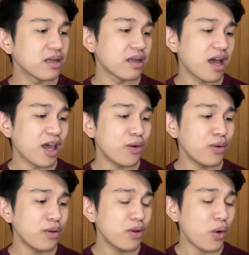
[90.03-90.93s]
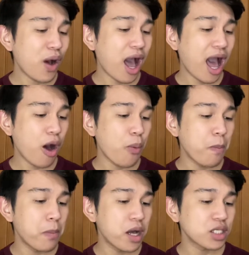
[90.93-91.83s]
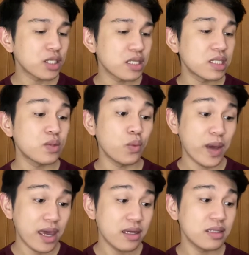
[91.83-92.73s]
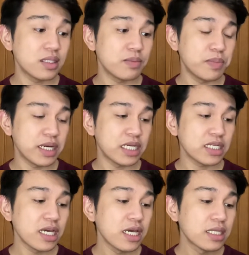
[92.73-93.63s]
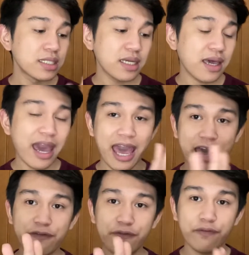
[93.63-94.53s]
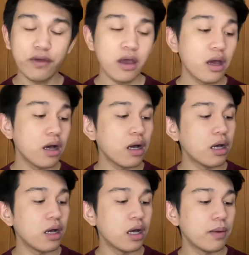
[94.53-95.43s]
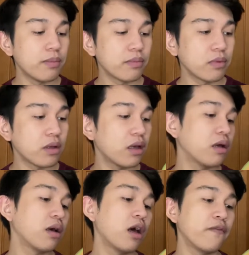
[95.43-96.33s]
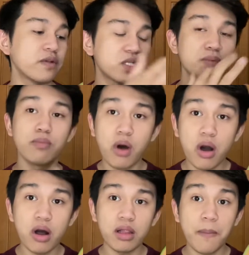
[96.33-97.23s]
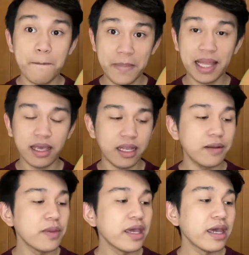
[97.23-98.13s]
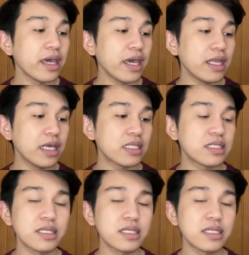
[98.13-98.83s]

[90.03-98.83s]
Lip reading: I don't know how much this weighs, but it's like half of a small melon, and it's